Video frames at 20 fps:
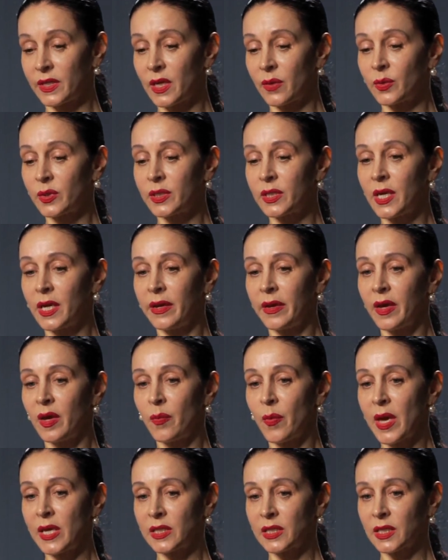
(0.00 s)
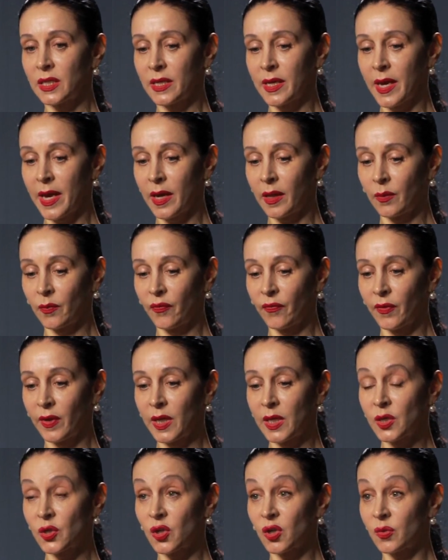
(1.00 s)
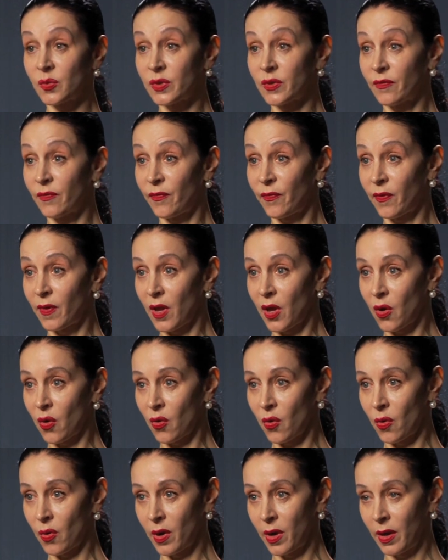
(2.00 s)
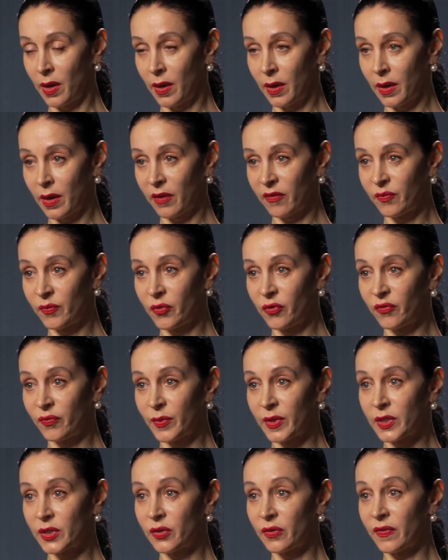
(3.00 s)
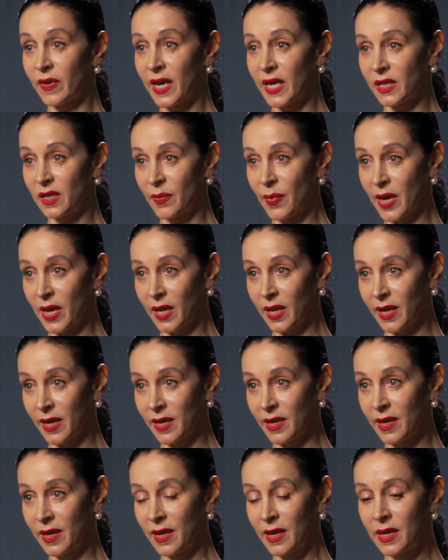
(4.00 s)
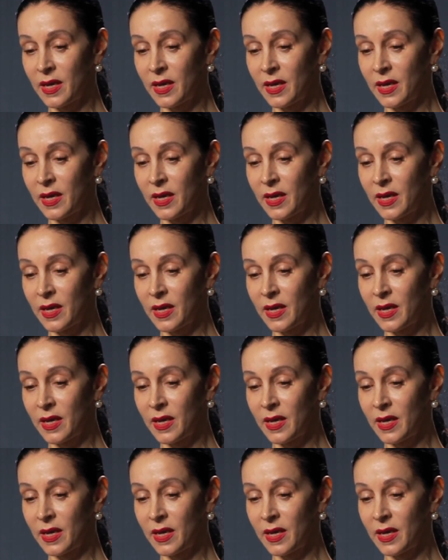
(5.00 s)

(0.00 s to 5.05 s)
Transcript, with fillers: it was immensely helpful in terms of flow of movement to have had the ballet,